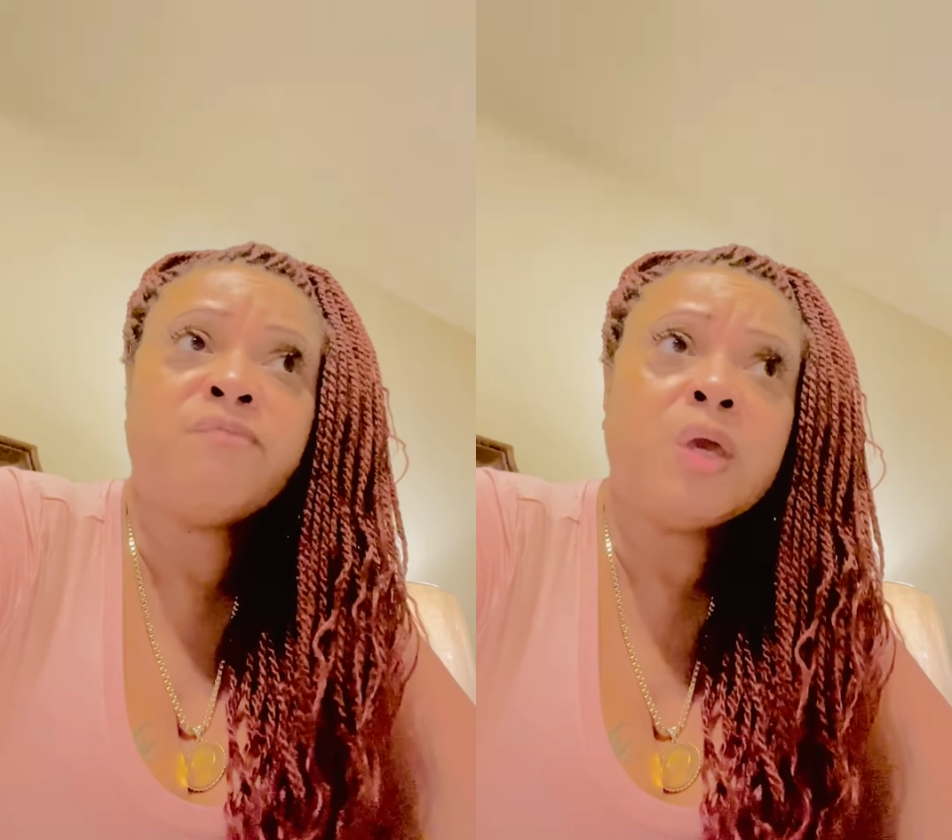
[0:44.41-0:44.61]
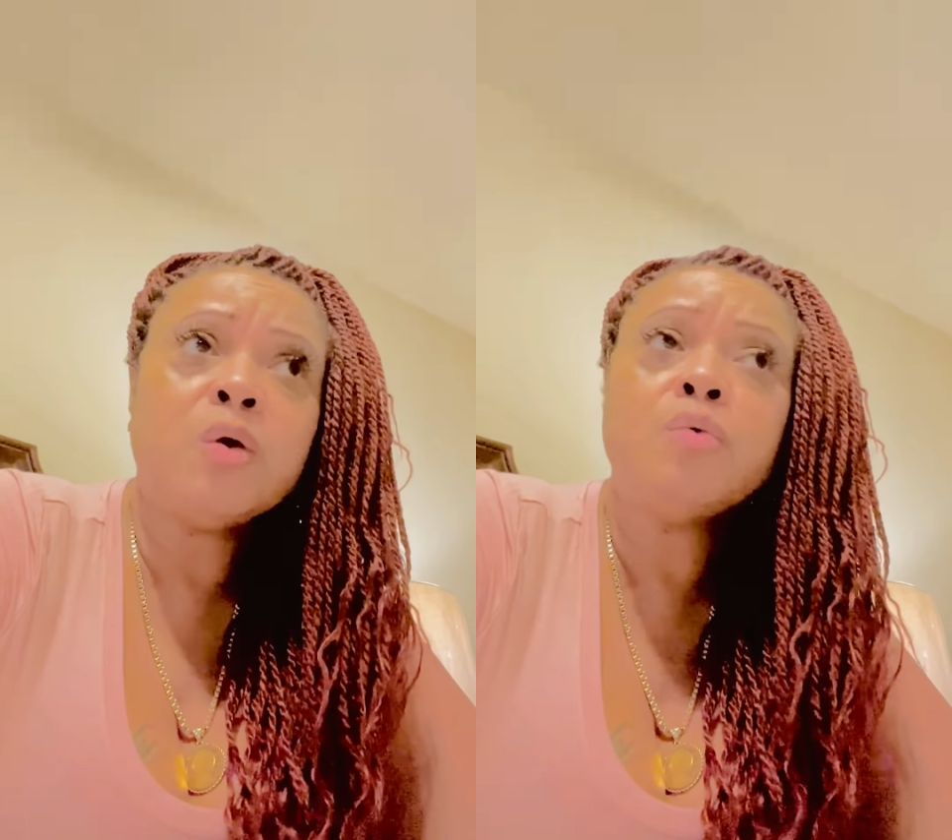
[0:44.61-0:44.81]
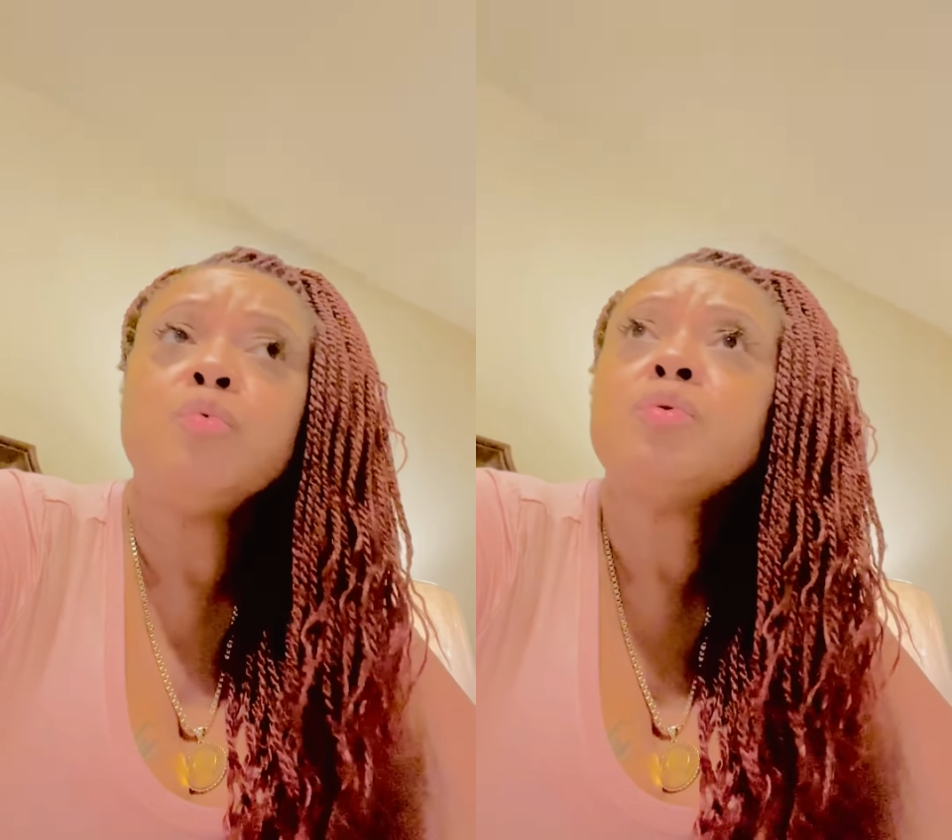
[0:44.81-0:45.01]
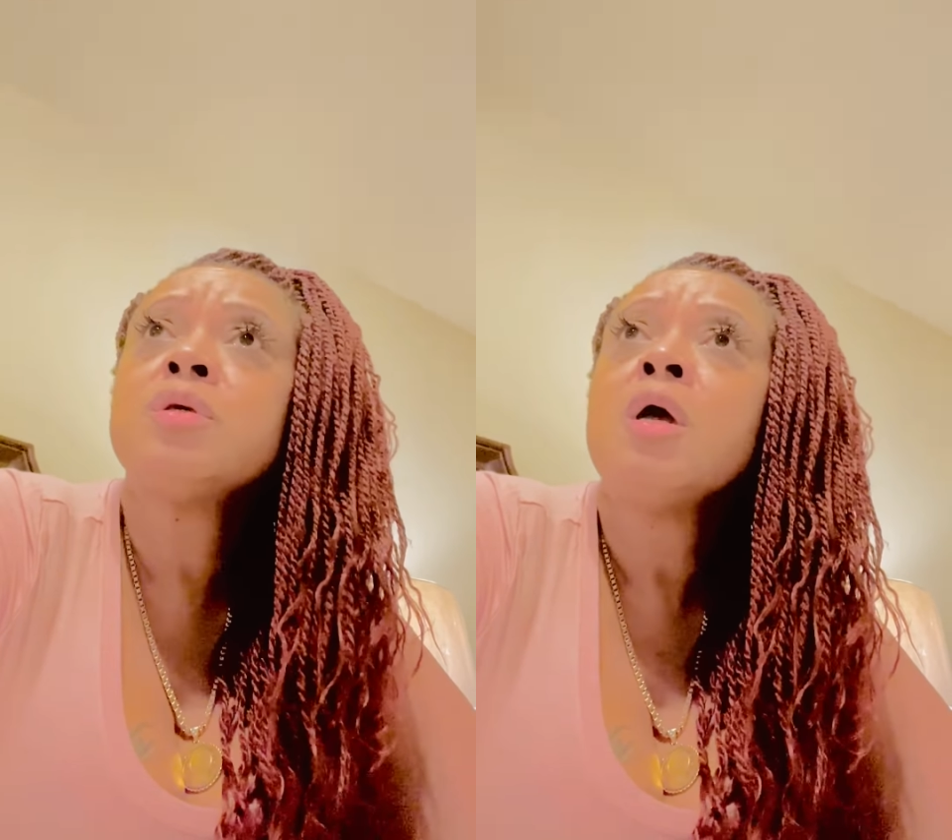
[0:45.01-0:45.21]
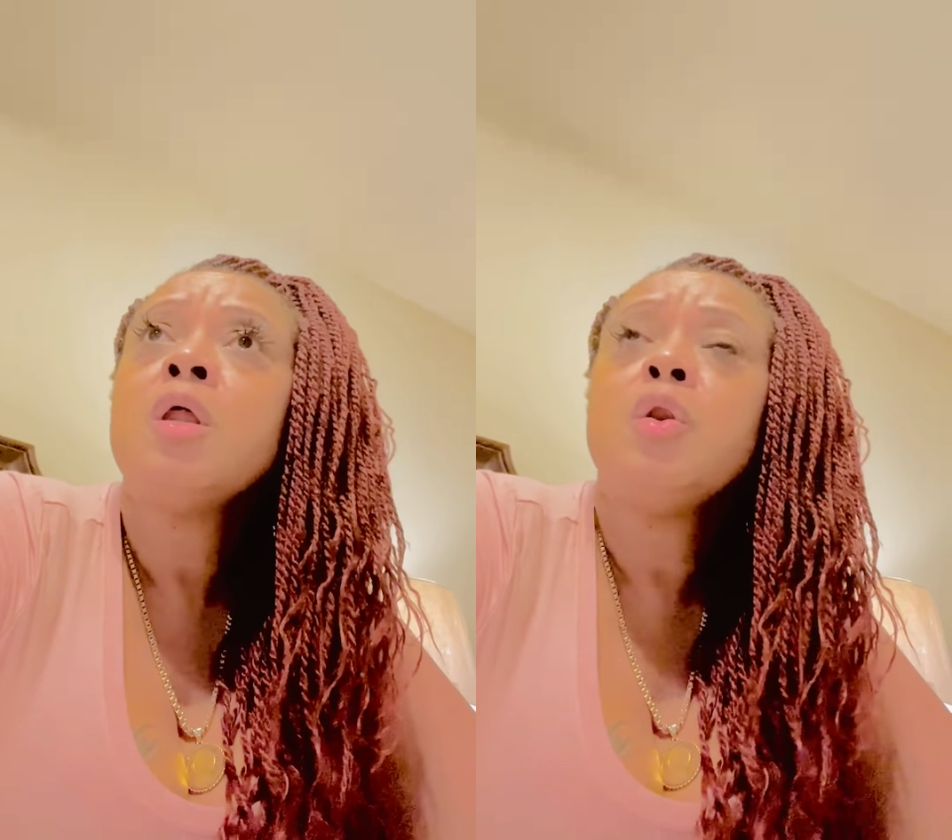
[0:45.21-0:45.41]

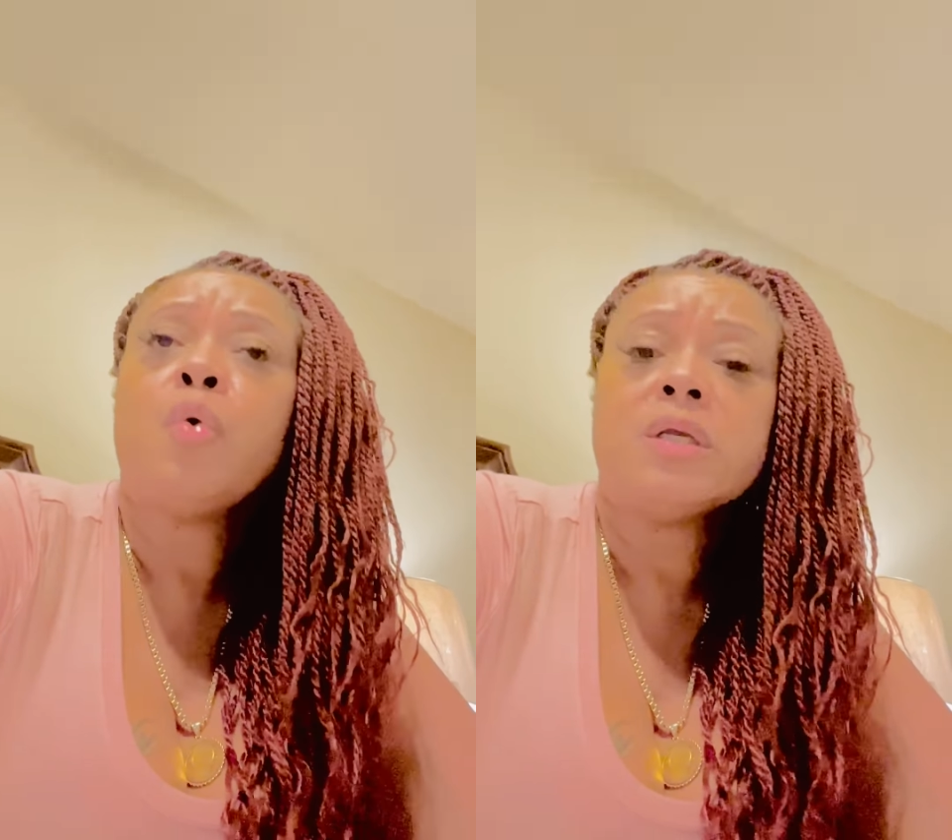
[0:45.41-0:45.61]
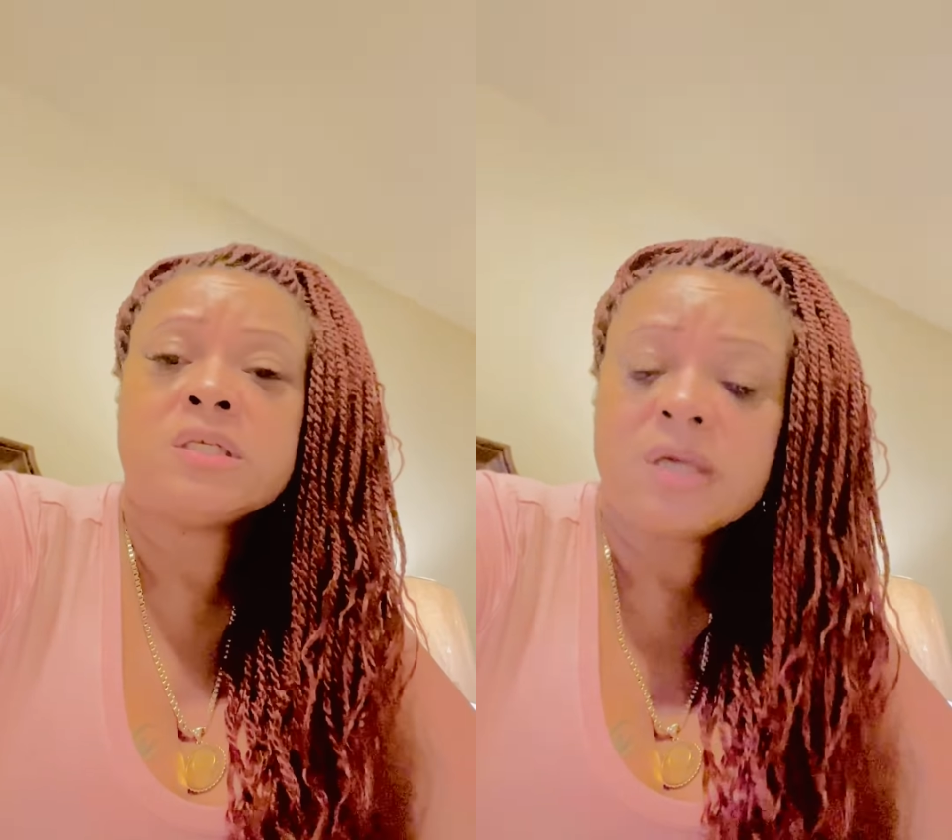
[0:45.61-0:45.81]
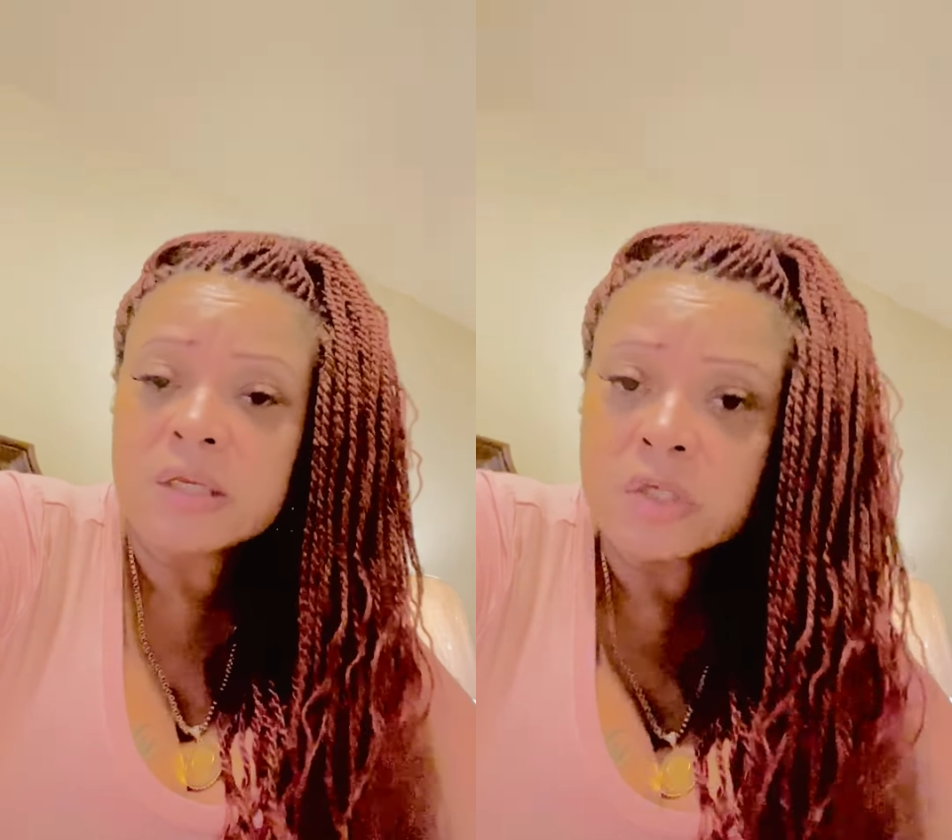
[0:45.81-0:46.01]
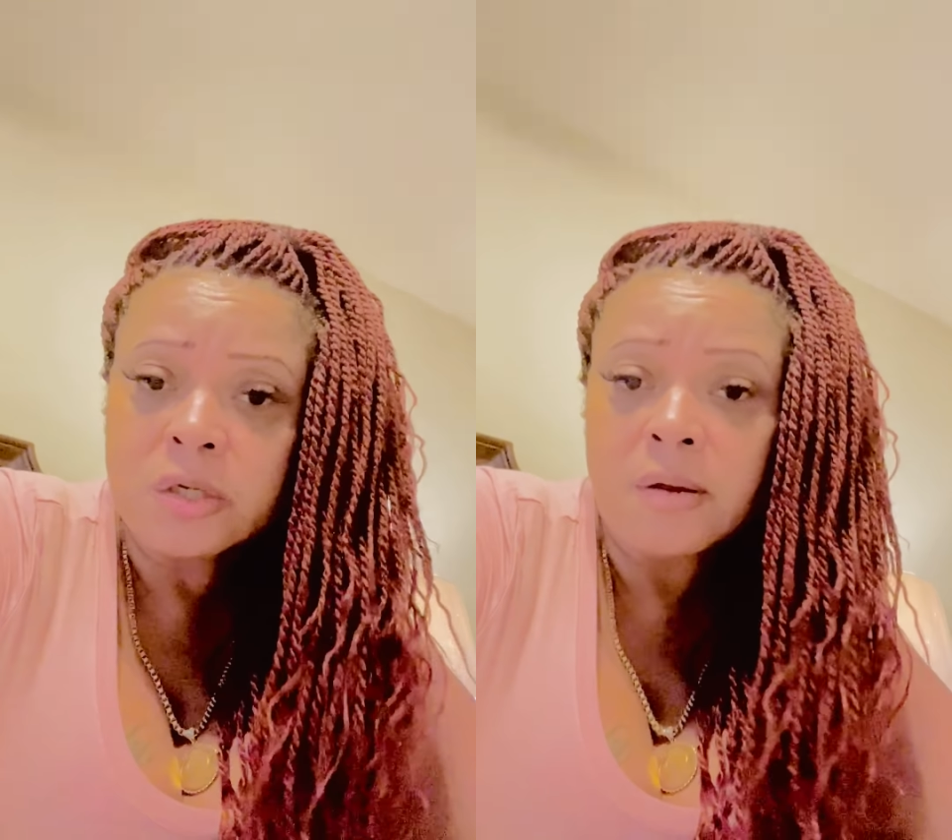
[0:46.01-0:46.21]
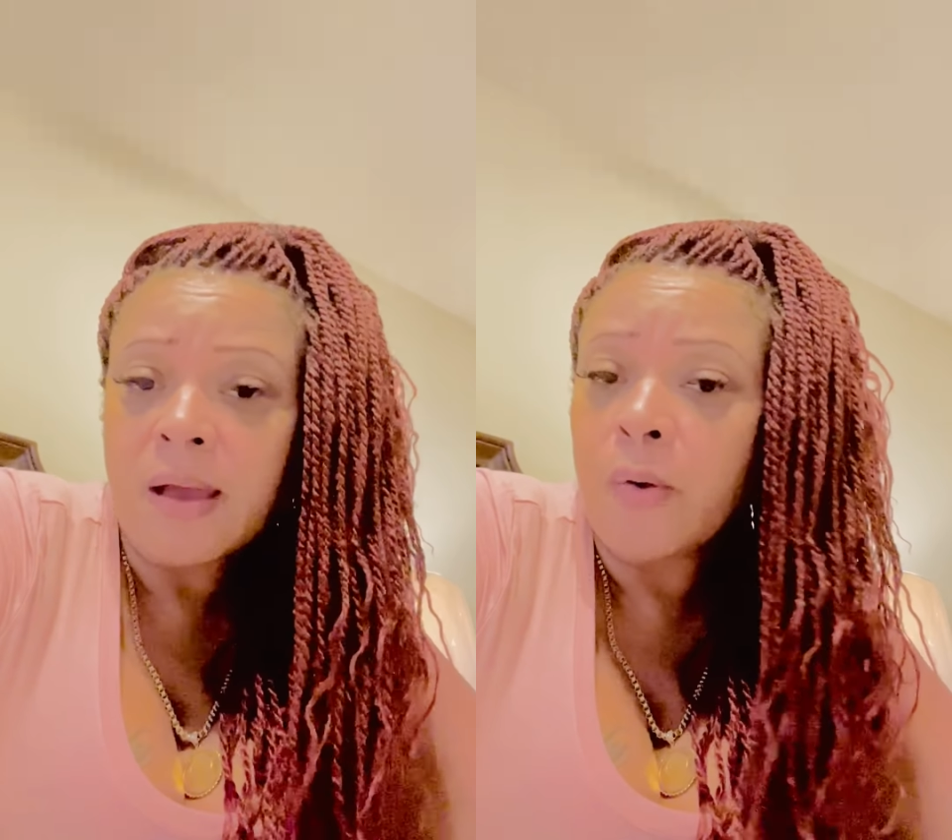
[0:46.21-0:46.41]
views, no attention.